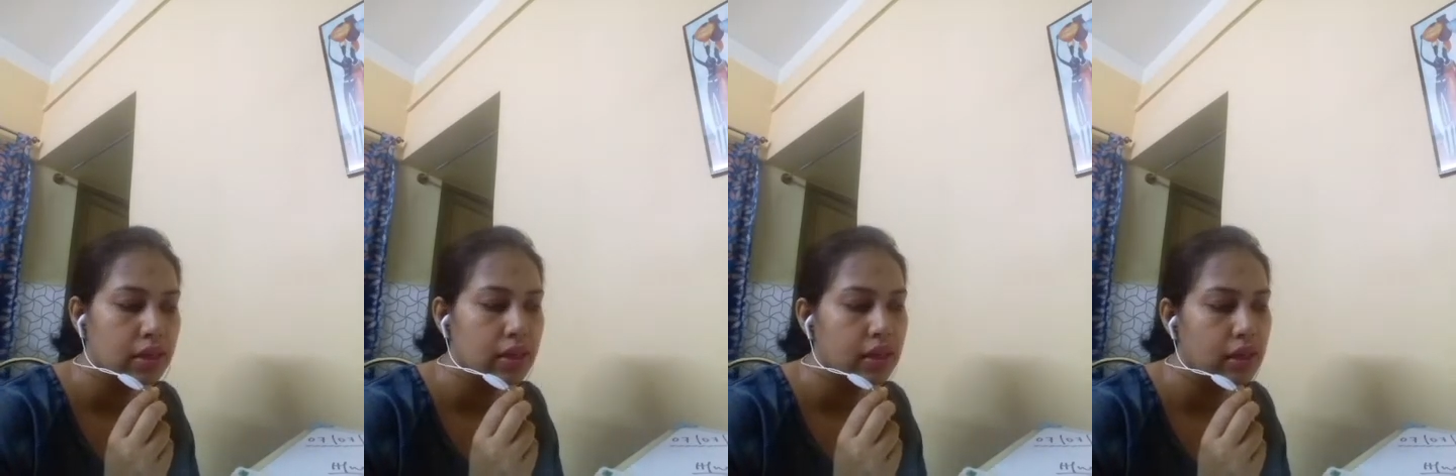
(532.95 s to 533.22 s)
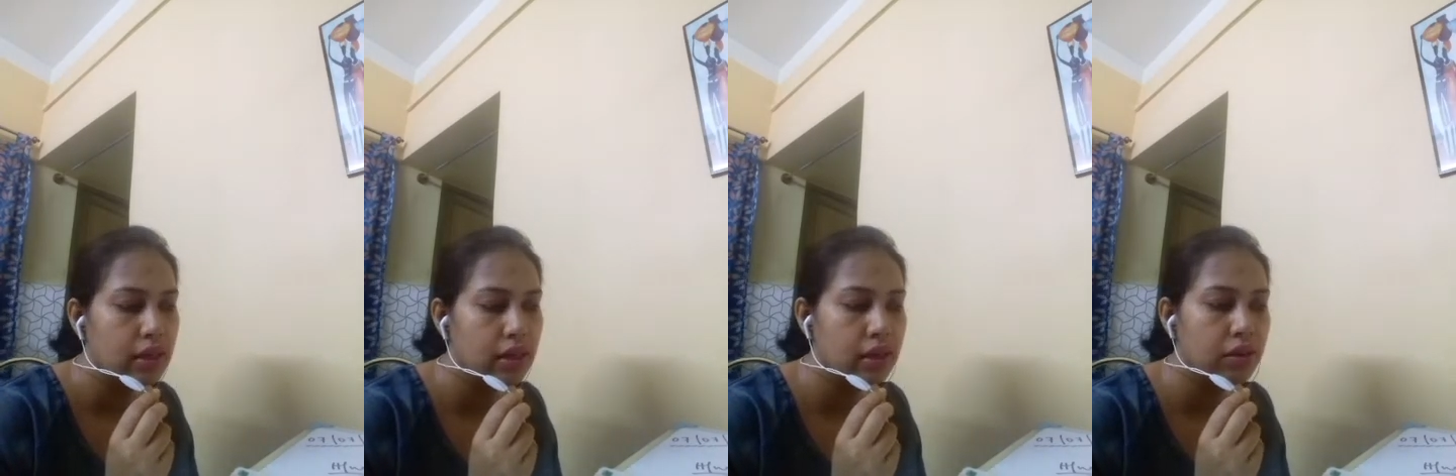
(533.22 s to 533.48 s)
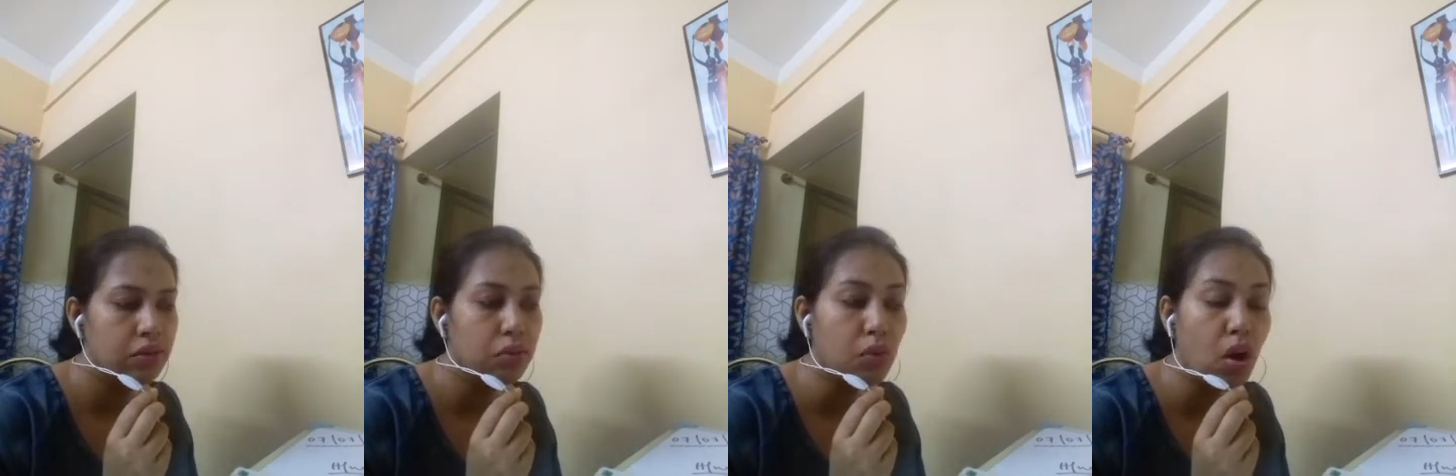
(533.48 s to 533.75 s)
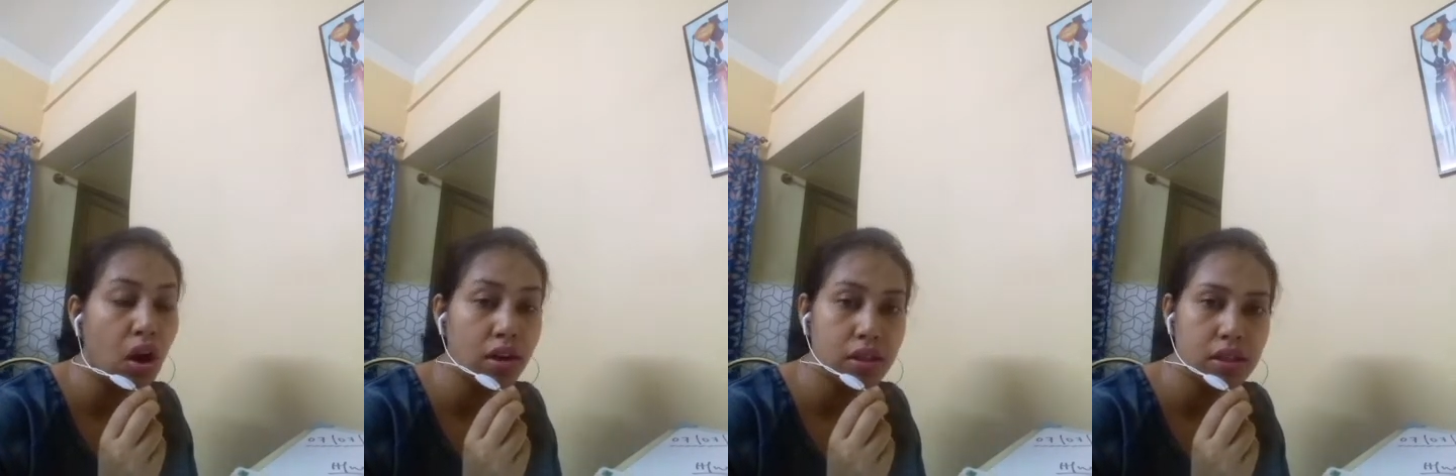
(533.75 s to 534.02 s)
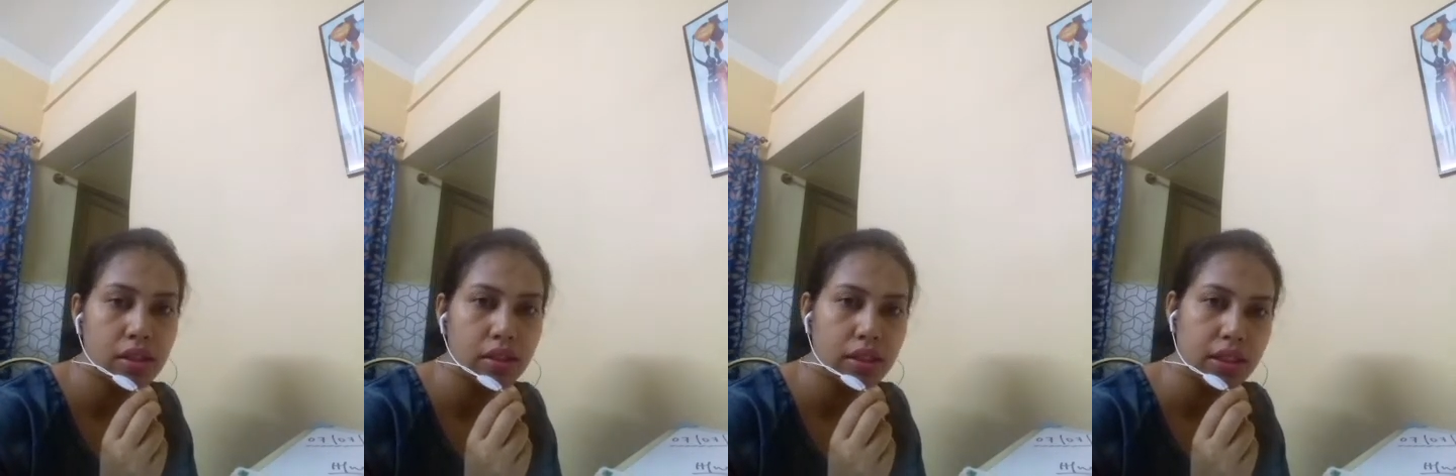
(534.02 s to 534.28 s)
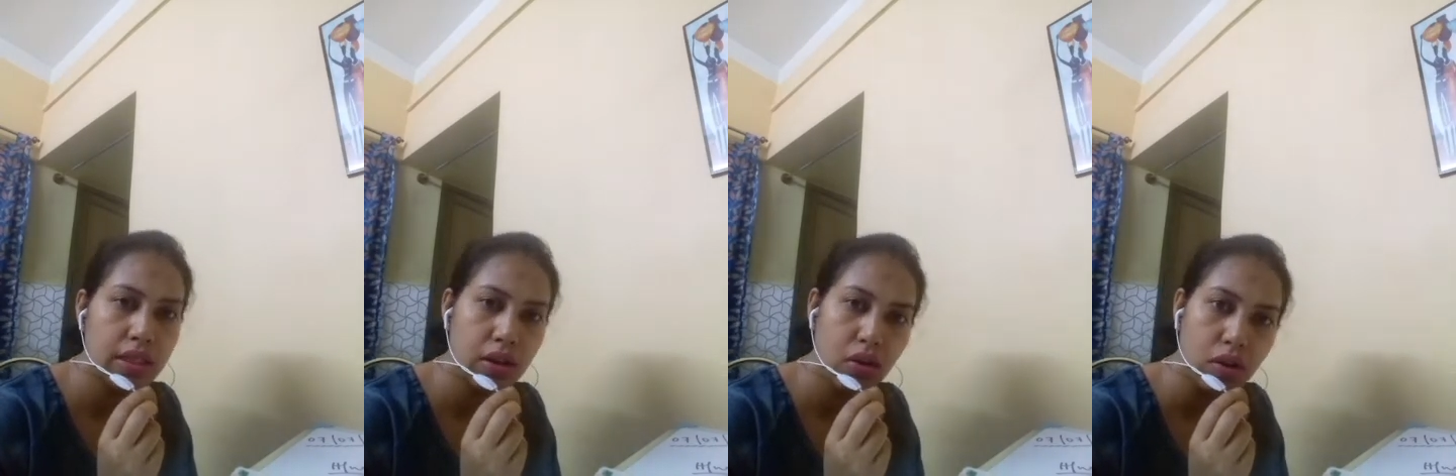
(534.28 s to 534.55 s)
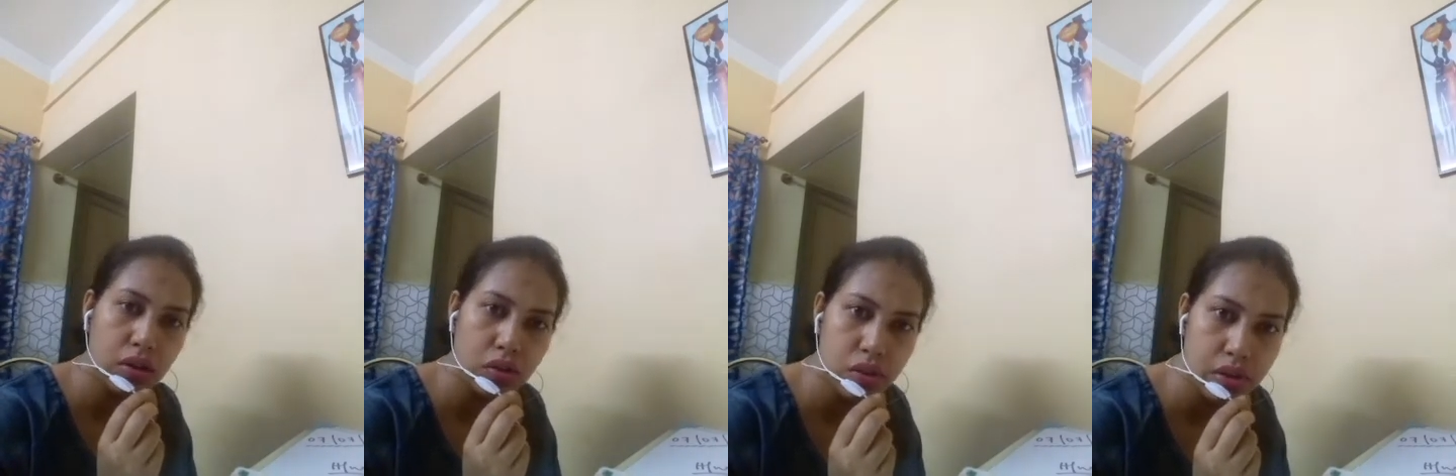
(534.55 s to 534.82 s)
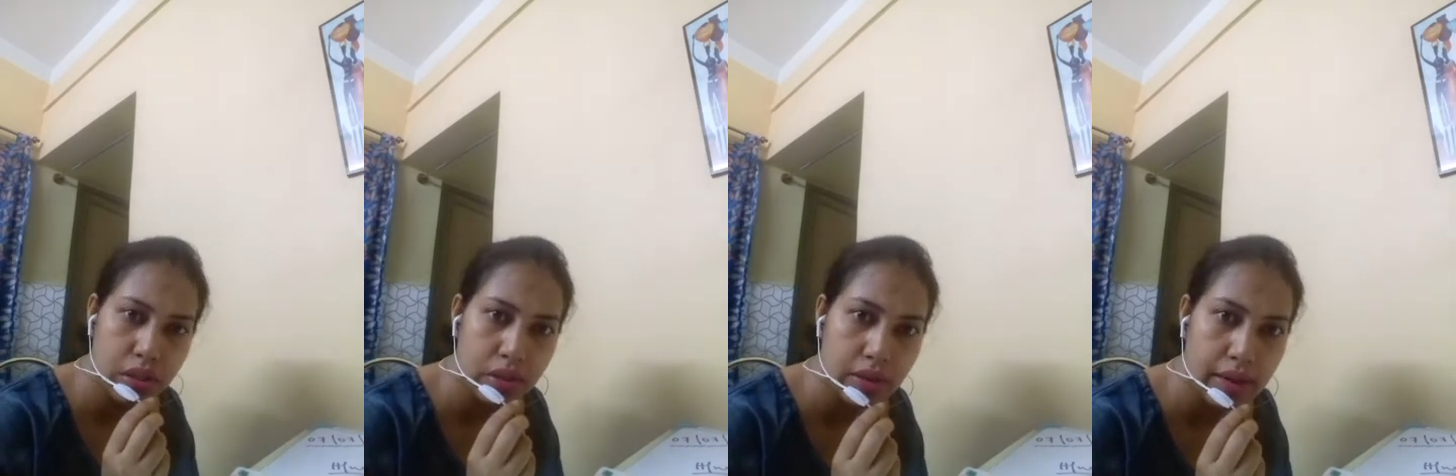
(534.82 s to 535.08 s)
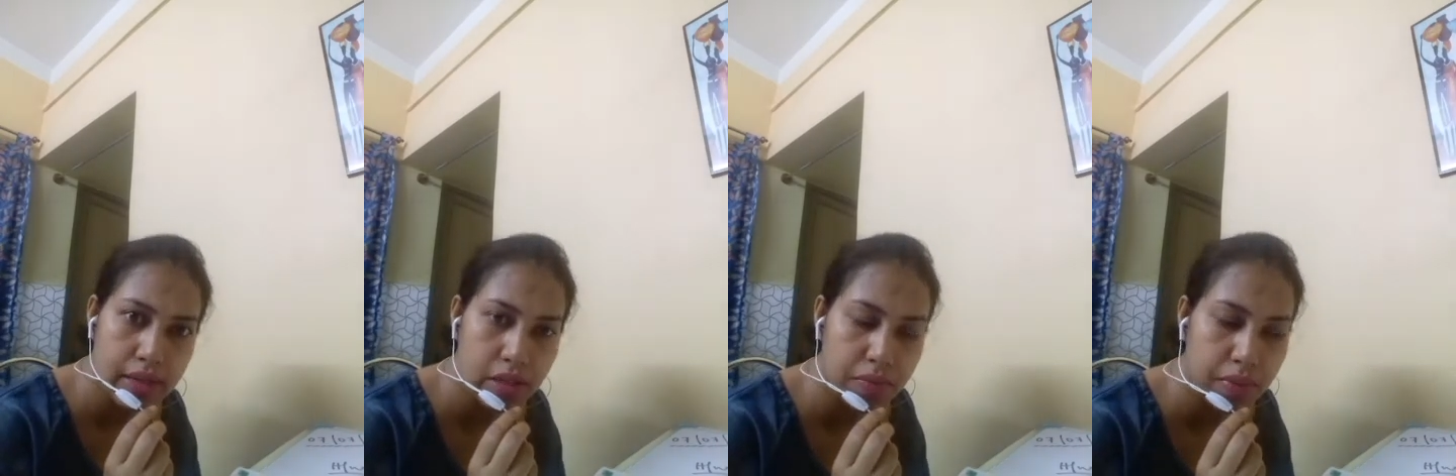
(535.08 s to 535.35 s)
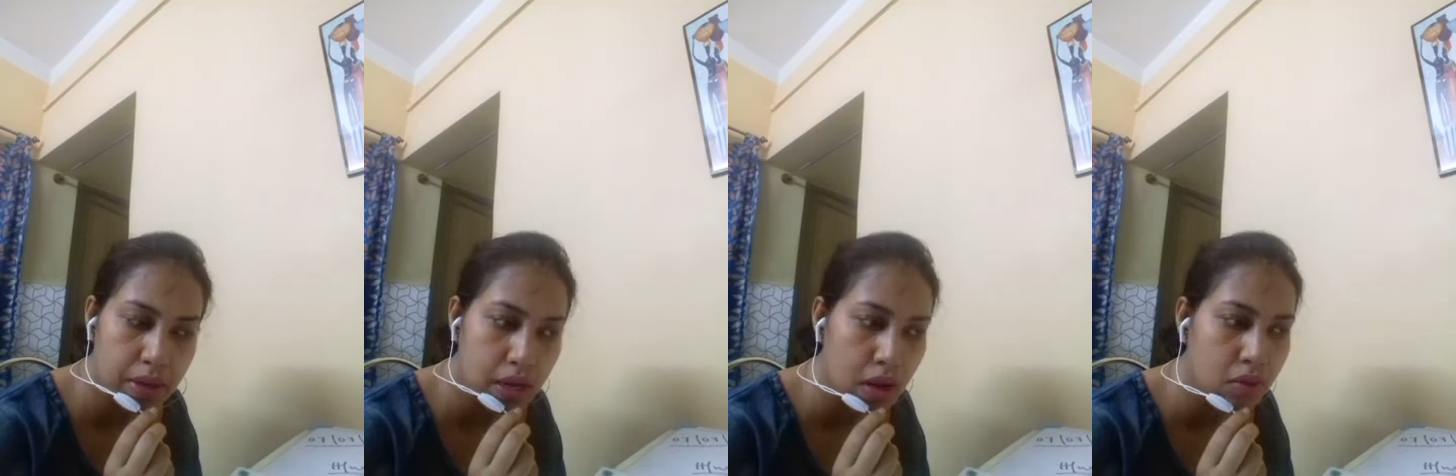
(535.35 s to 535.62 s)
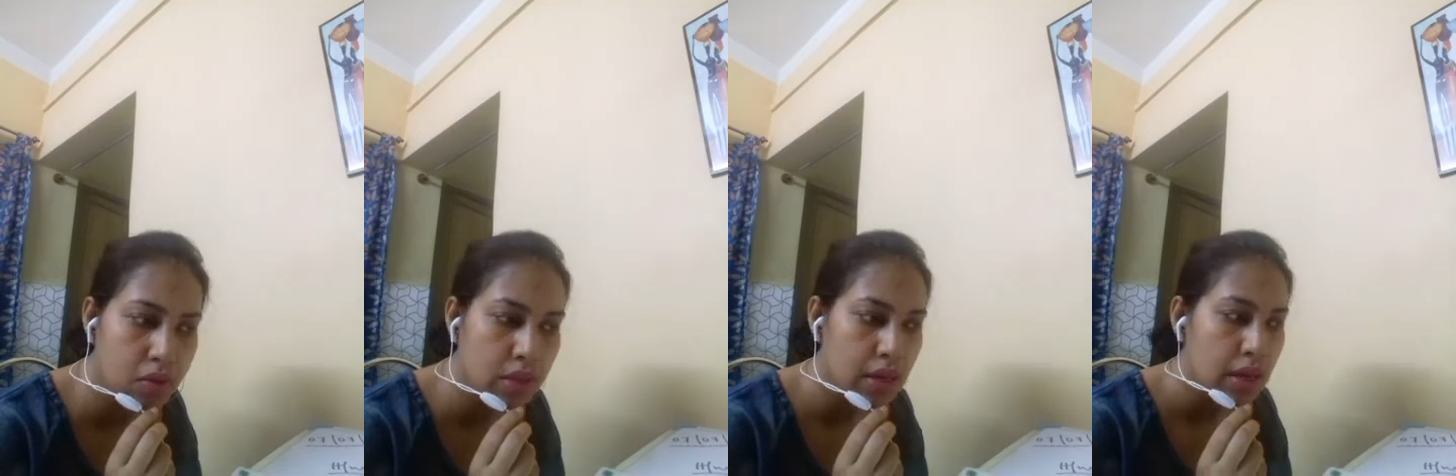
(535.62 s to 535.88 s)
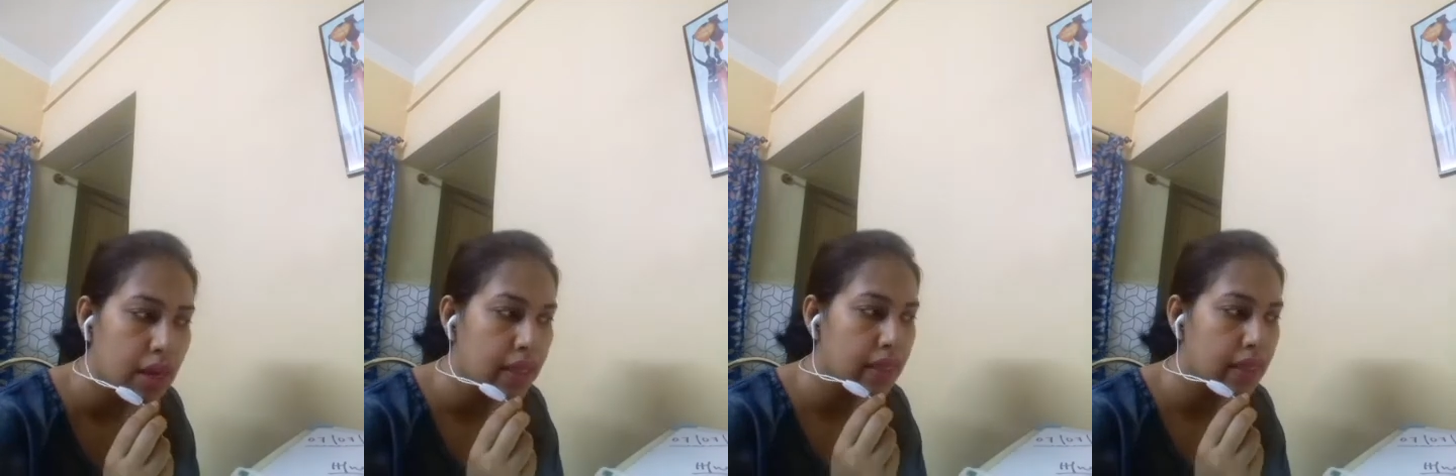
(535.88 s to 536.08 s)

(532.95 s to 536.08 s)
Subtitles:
what. These are all used as relative pronouns.